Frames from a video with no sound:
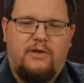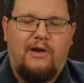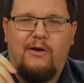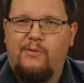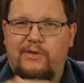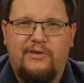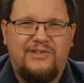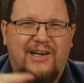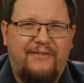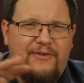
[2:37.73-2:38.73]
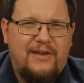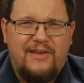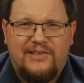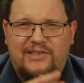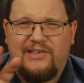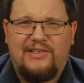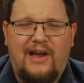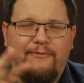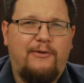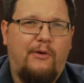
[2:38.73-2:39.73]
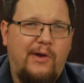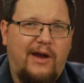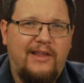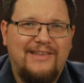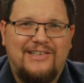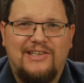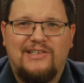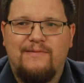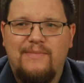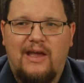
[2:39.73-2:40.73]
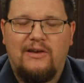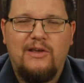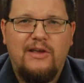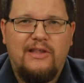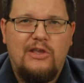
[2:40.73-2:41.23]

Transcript: You know, there's enough stuff going on in the system that,